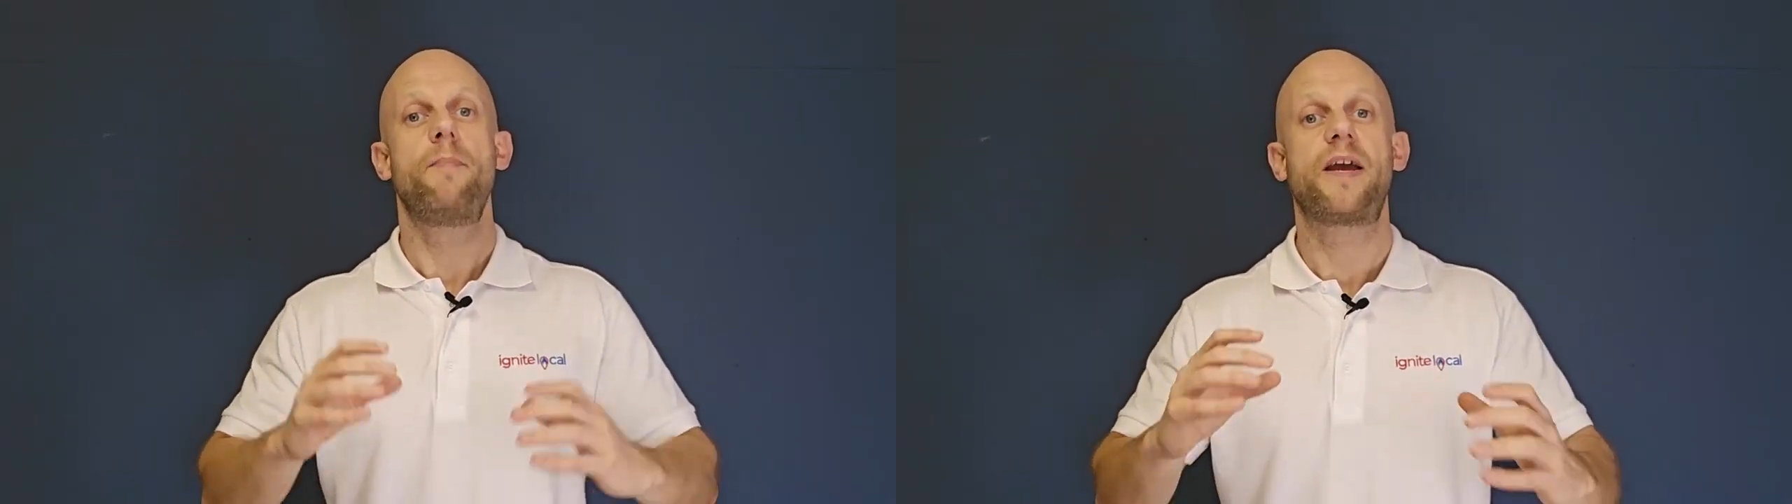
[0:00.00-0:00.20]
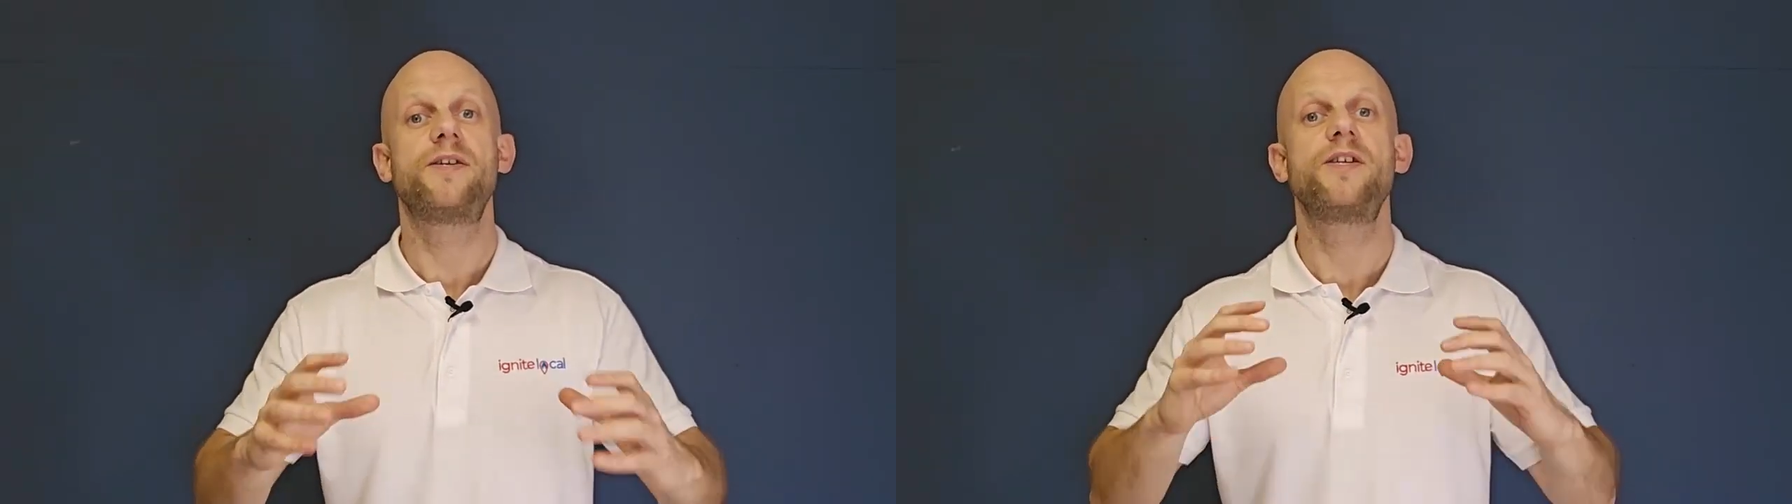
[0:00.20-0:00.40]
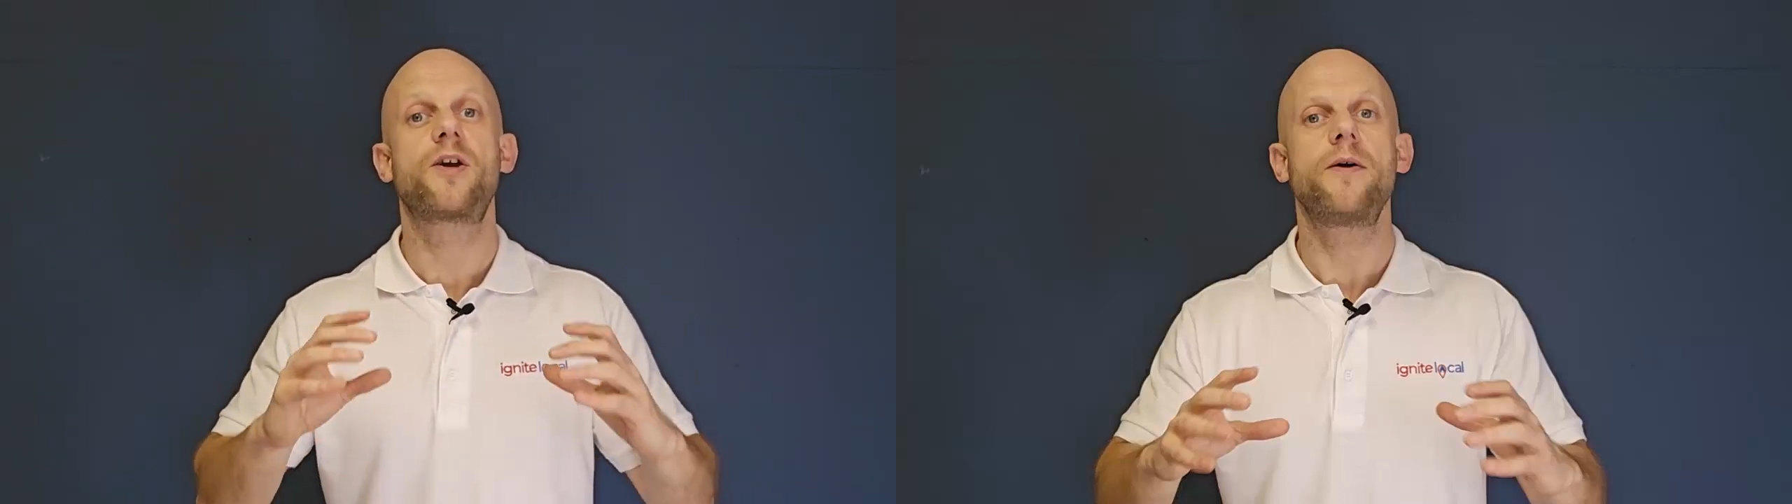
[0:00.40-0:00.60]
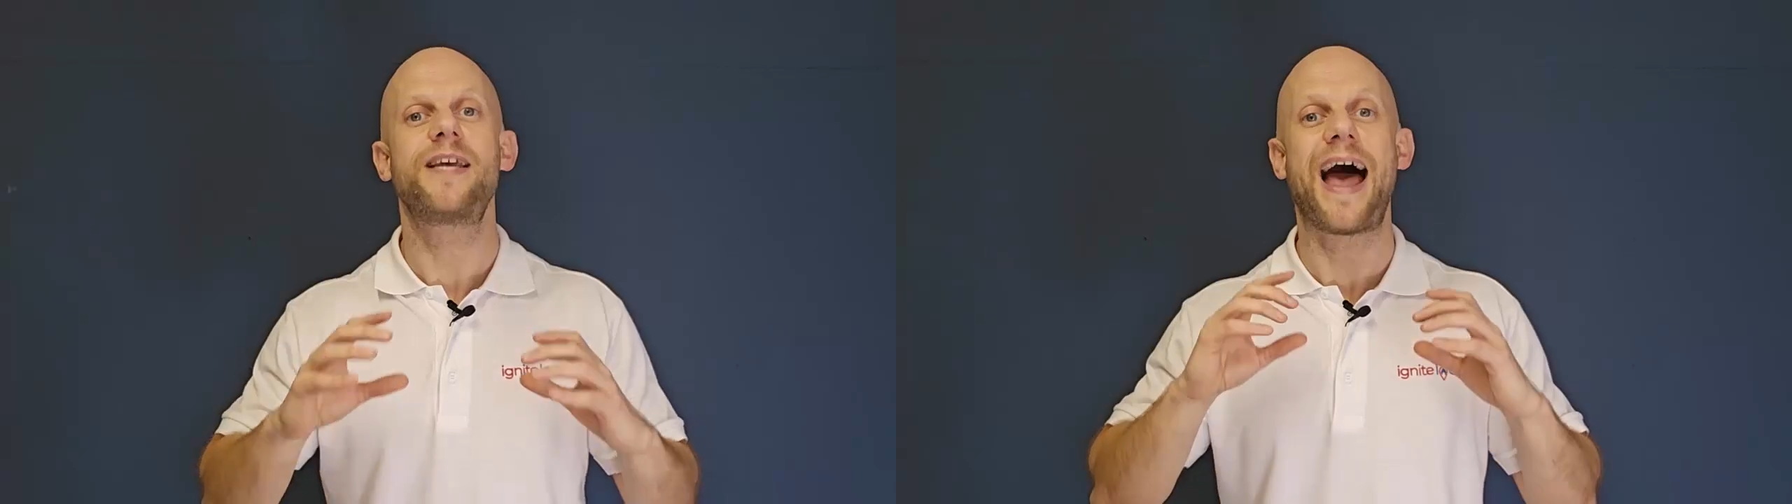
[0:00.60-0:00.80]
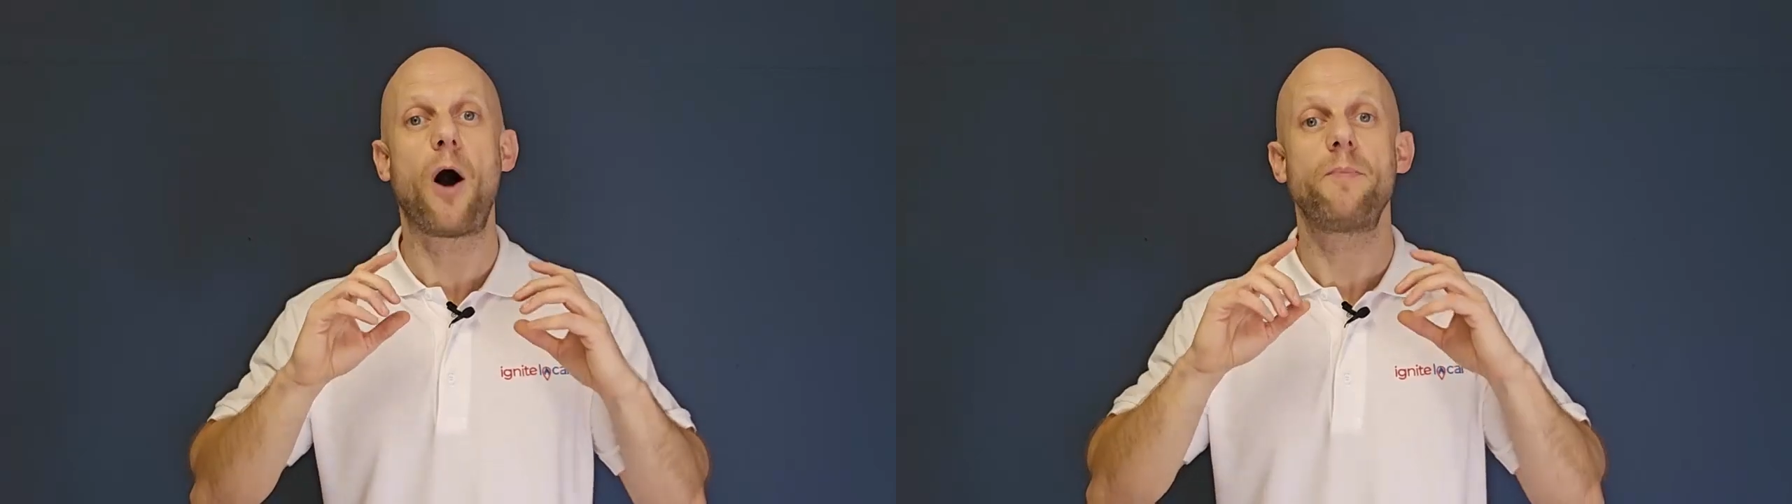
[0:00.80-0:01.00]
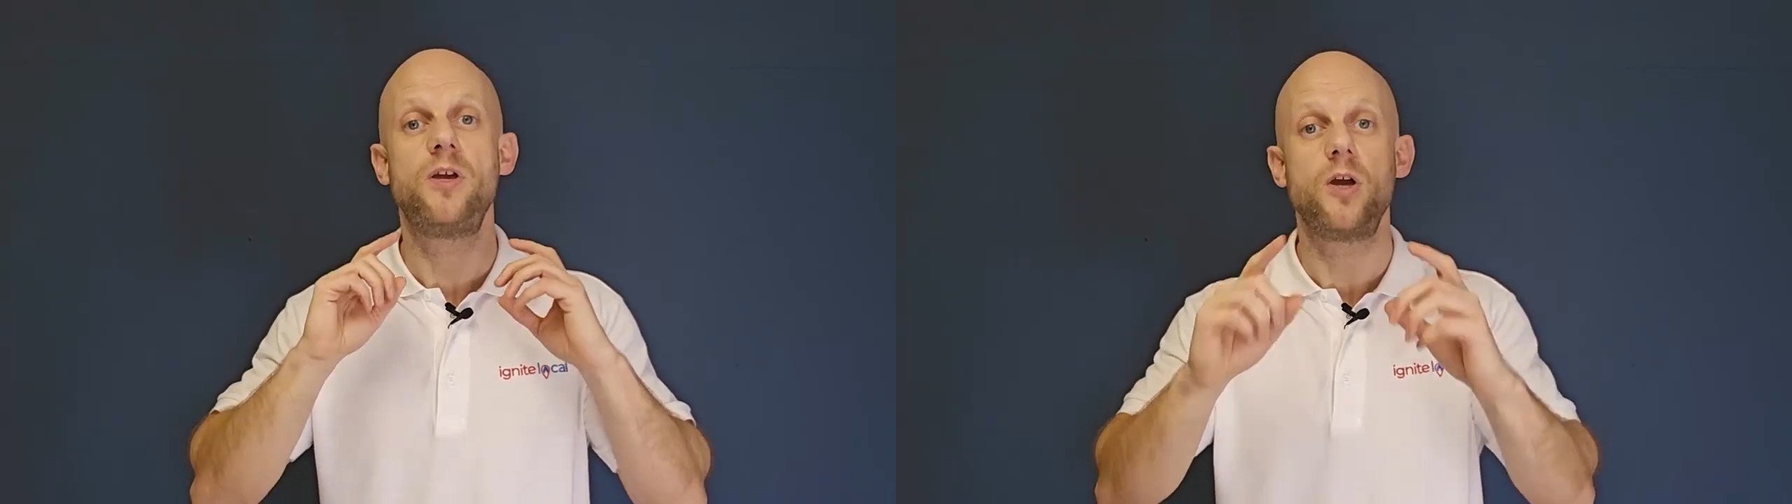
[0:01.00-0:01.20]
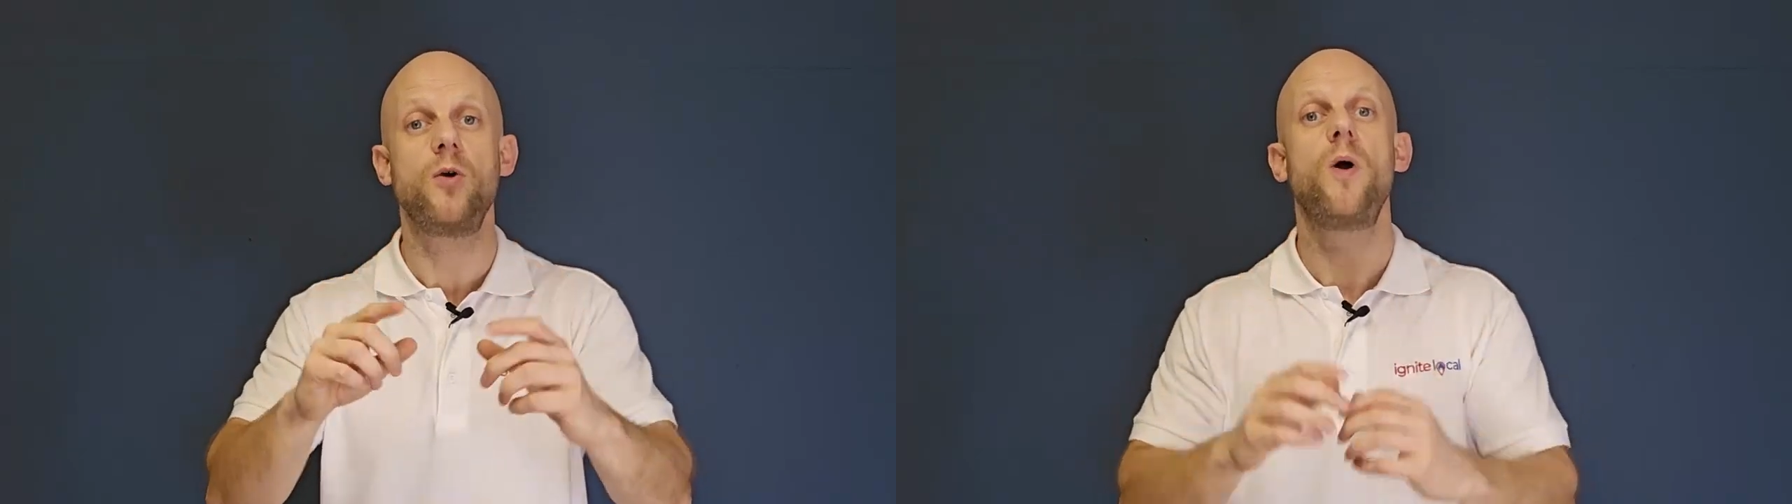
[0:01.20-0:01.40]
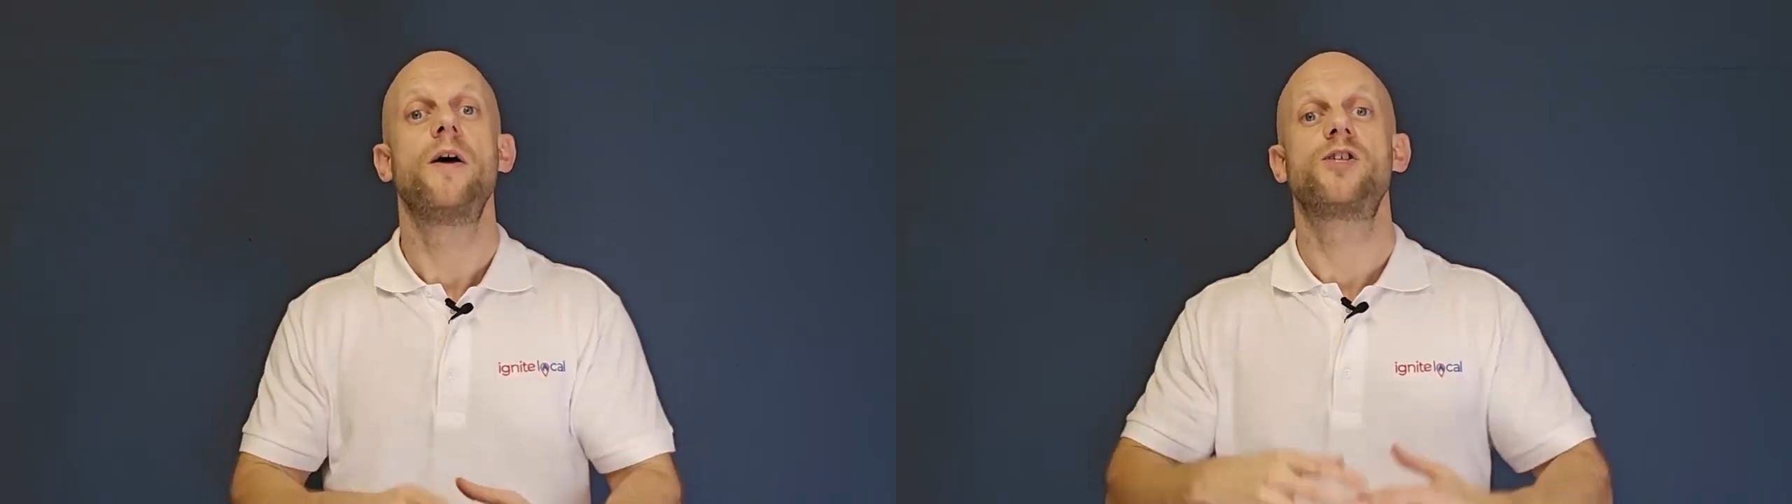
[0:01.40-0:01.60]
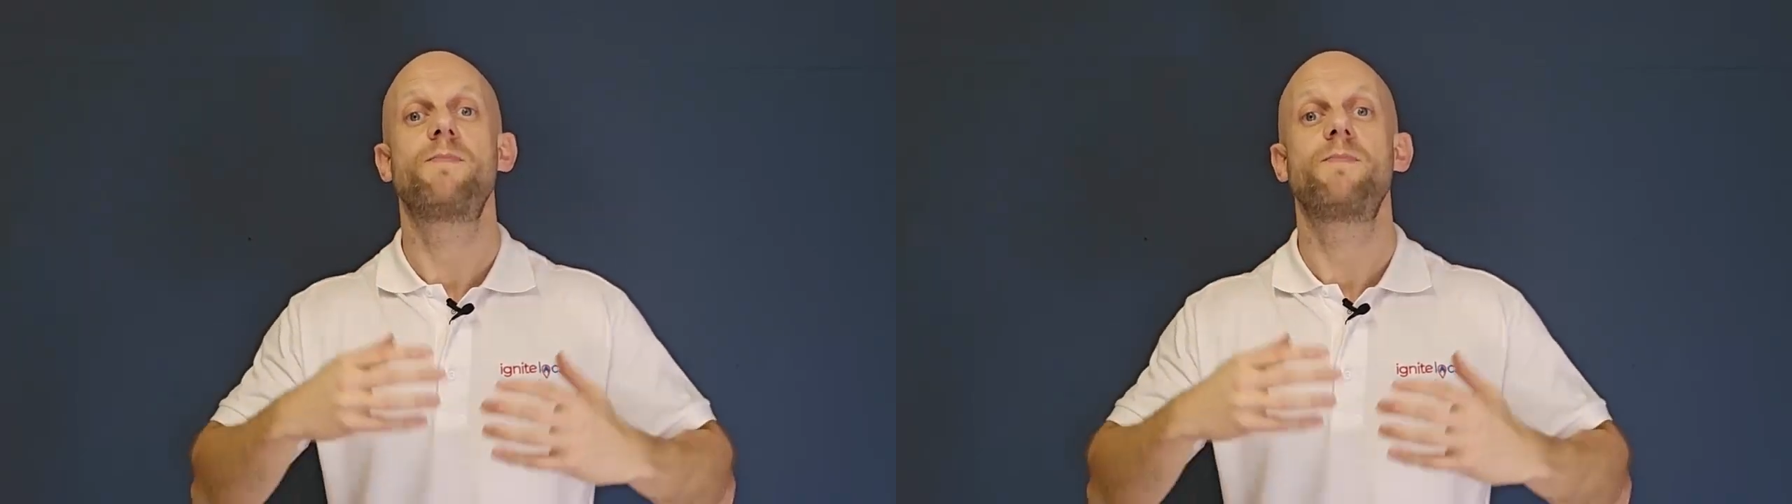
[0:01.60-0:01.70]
because it's going to help you